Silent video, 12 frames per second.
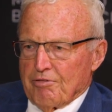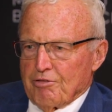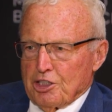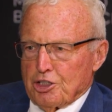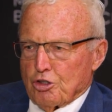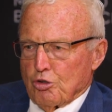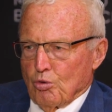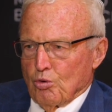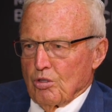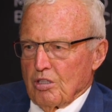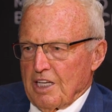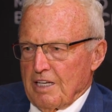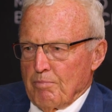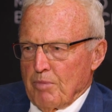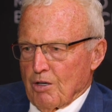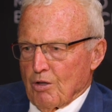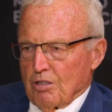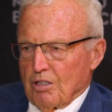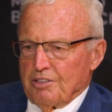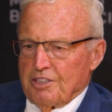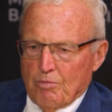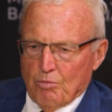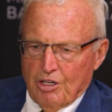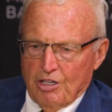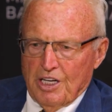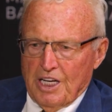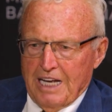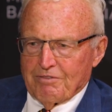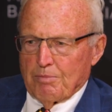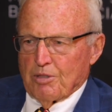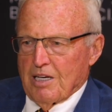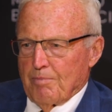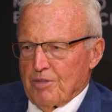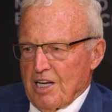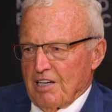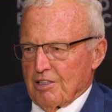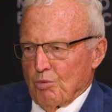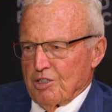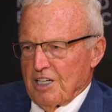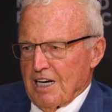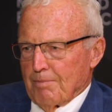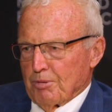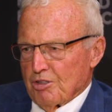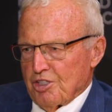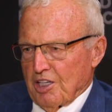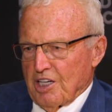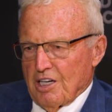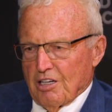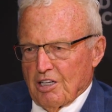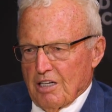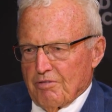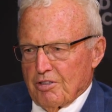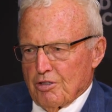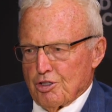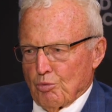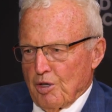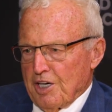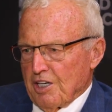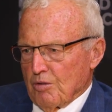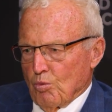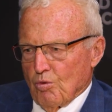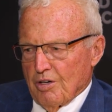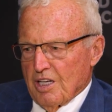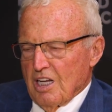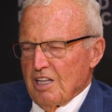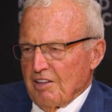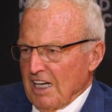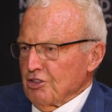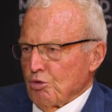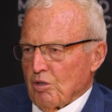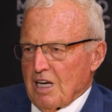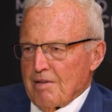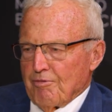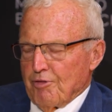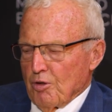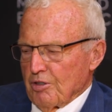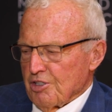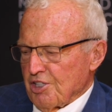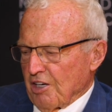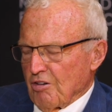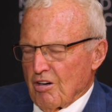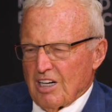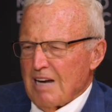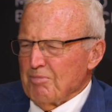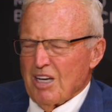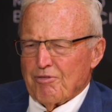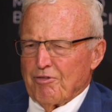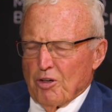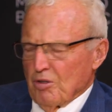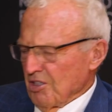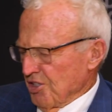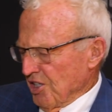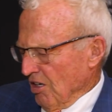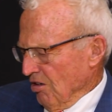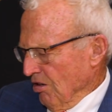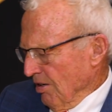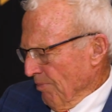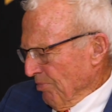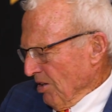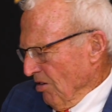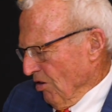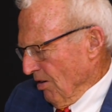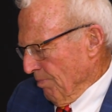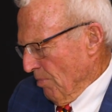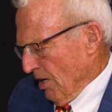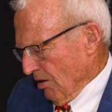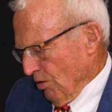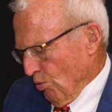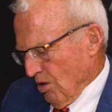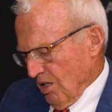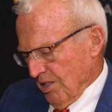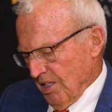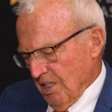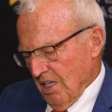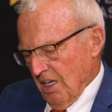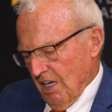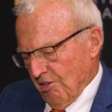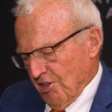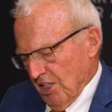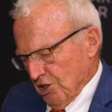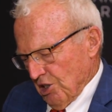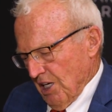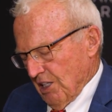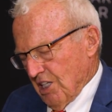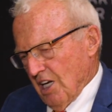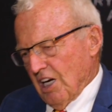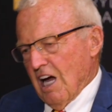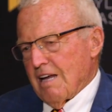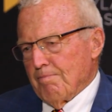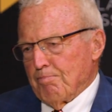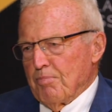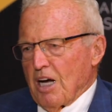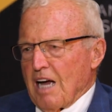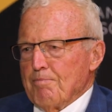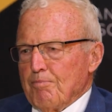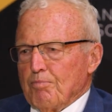school in Maryland. Then we're going to have them come down to Annapolis and get a governor's reading award. That's what I'm focusing on. I'm not focusing on marijuana and things like that. I'm